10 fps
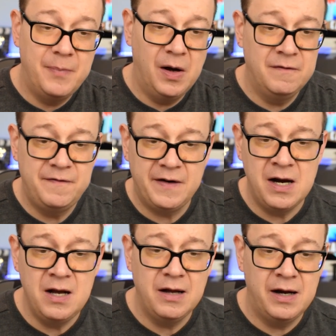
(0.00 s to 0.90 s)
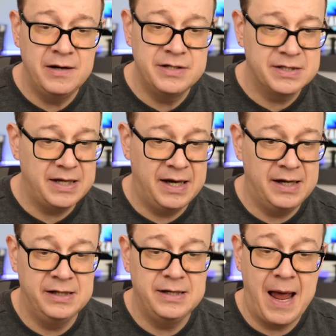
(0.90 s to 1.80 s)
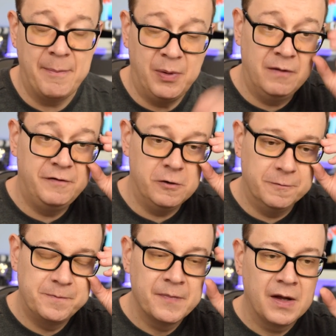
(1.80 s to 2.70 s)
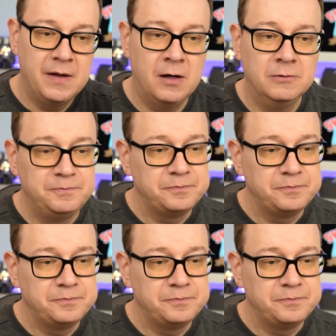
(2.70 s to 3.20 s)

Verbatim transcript: uh, file I just added apple view now,